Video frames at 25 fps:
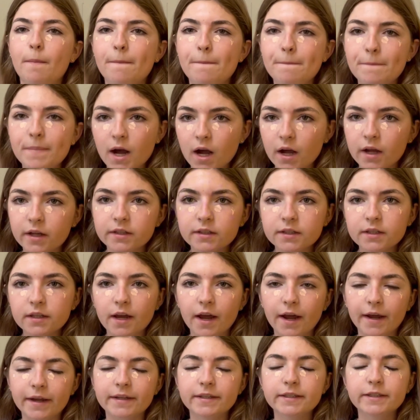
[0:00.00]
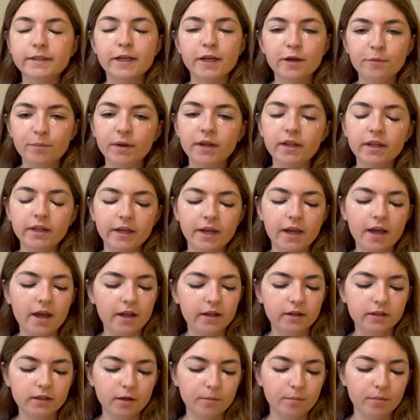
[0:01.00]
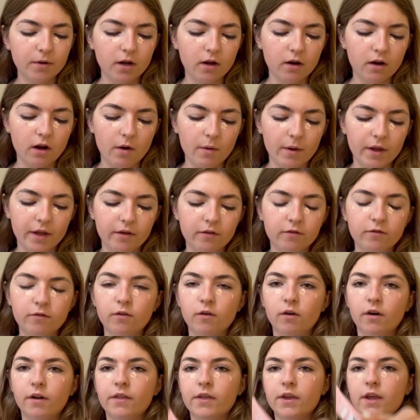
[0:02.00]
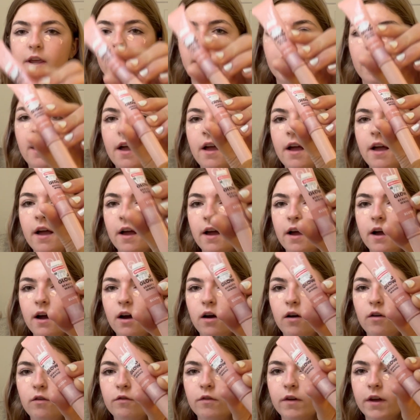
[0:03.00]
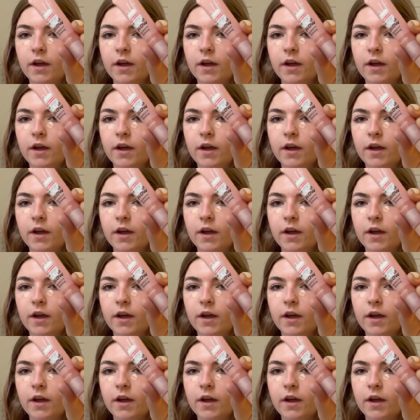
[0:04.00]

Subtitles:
but I typically end up going for the e.l.f.